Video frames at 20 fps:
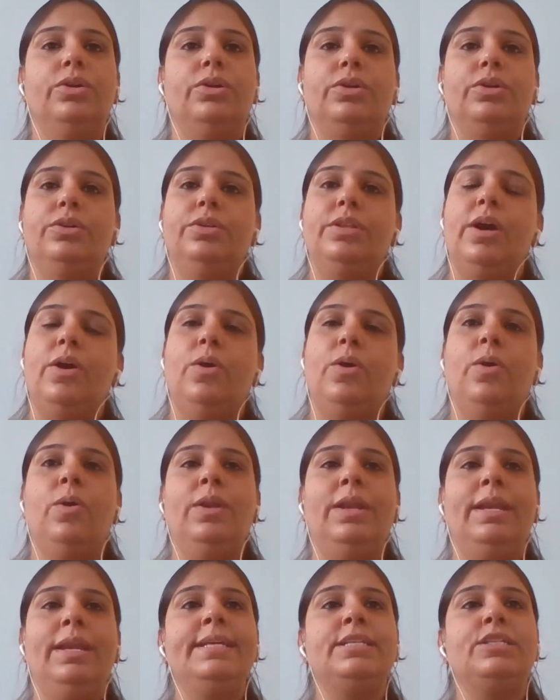No,
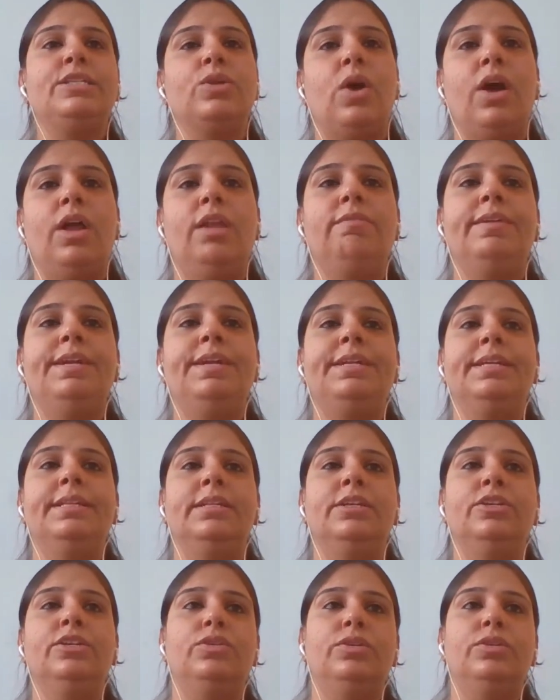only solve it in
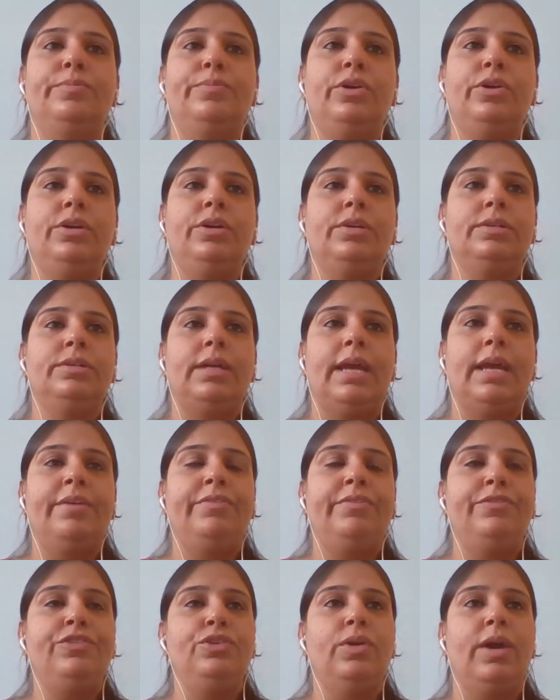the notebook. If
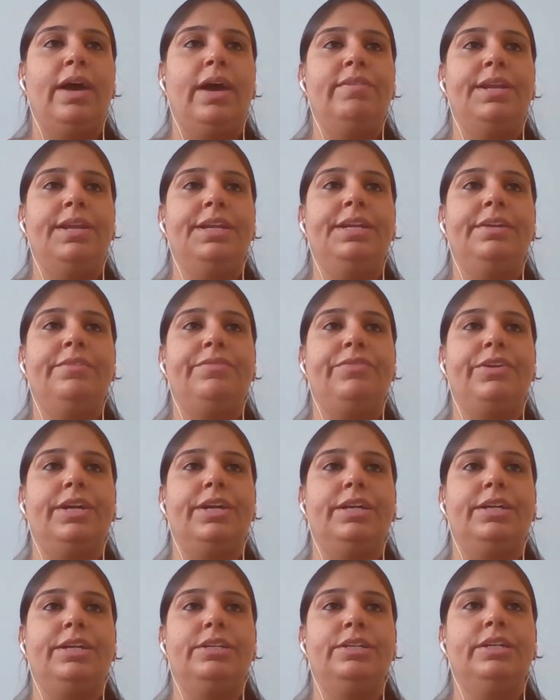you have any
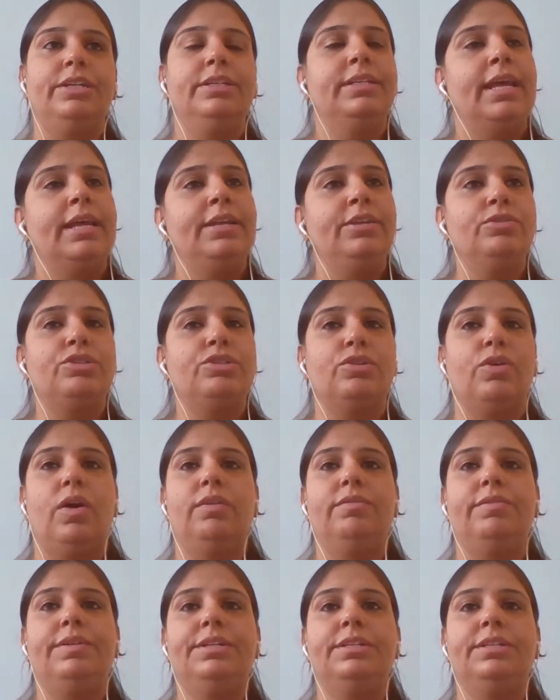difficulty, then you
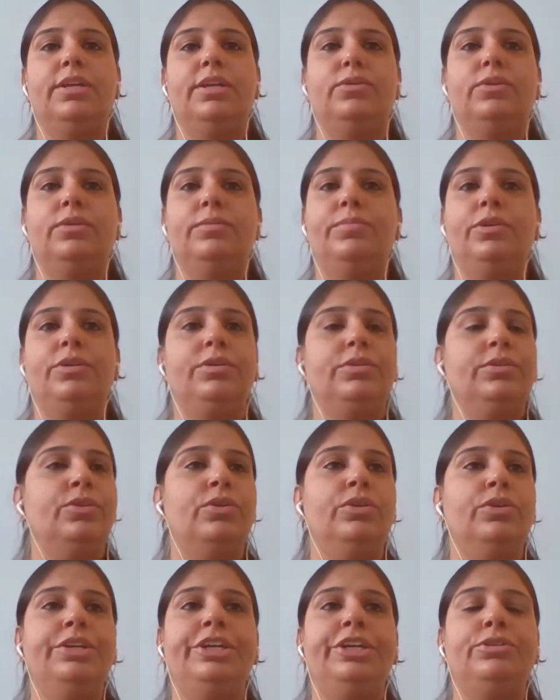solve it in the notebook. No
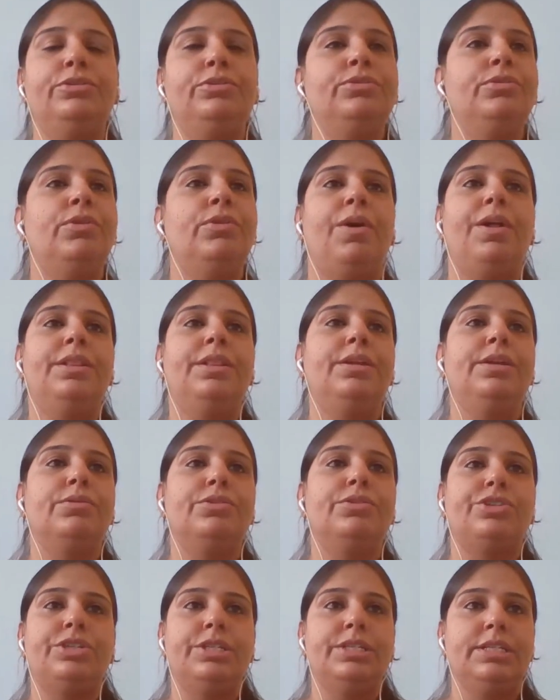need to do all the
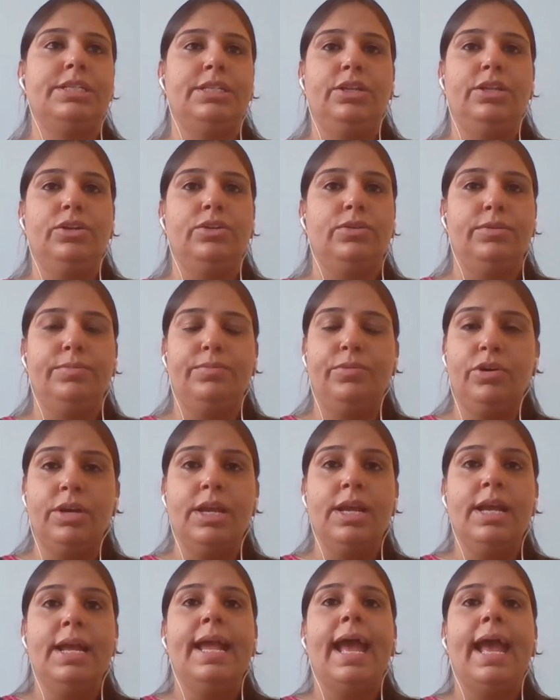questions in the notebook.
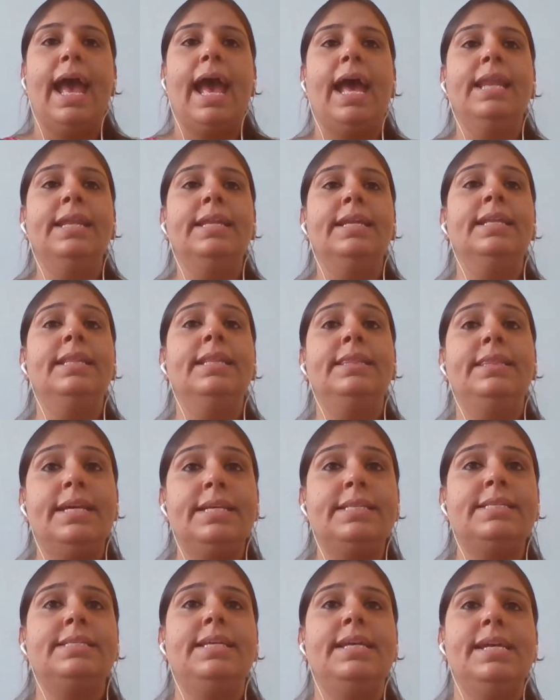And in
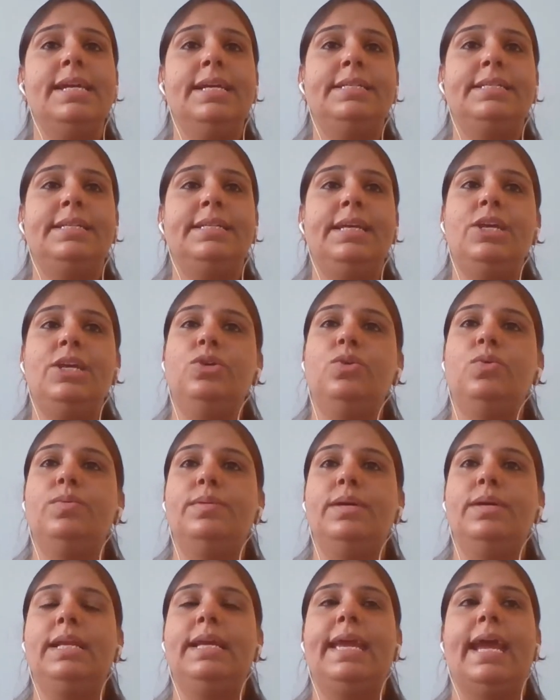this CET, you
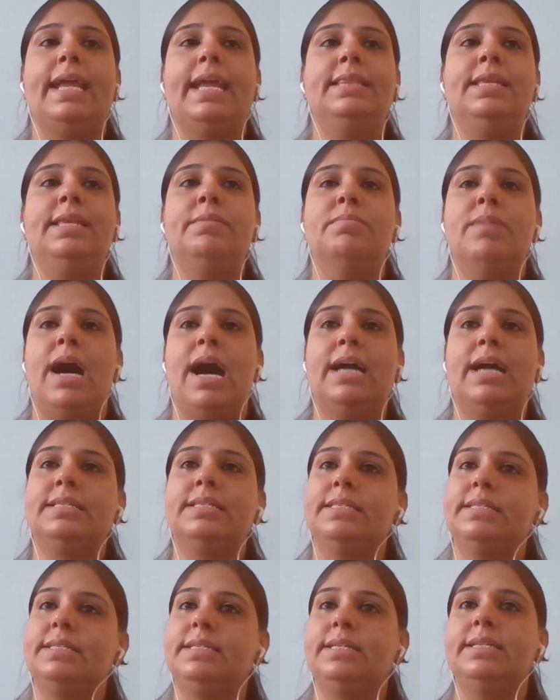will get the marks
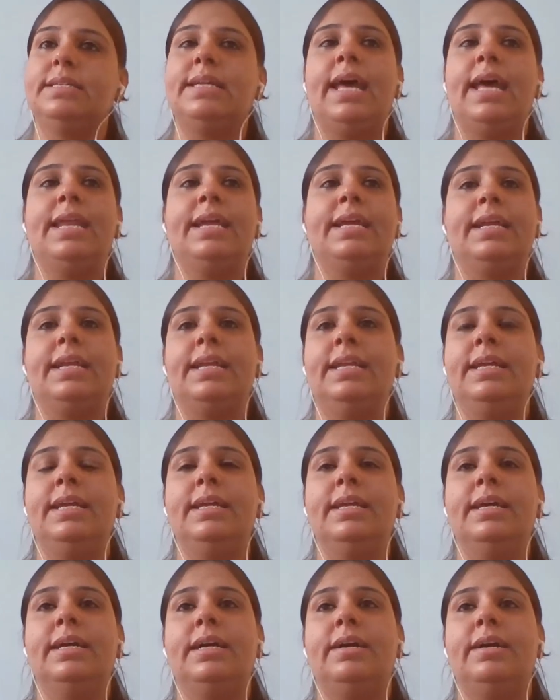directly.
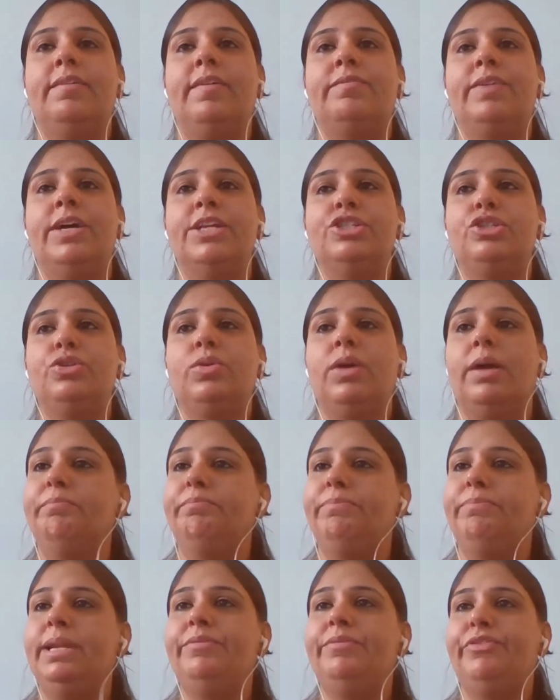Uh, once you
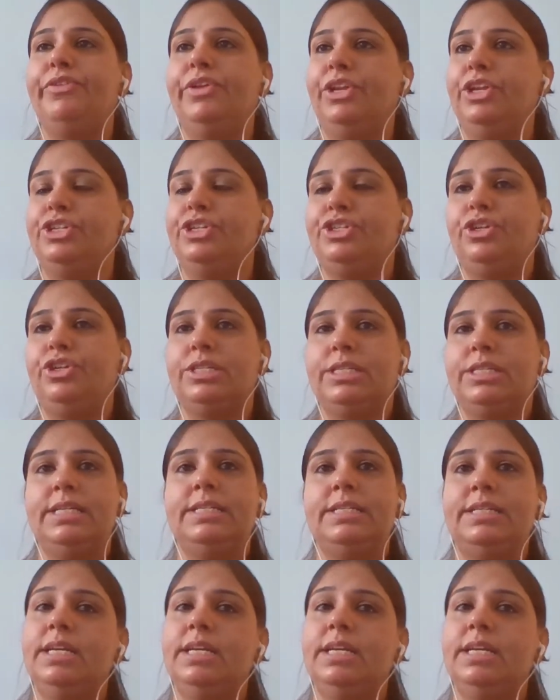complete finish your CET,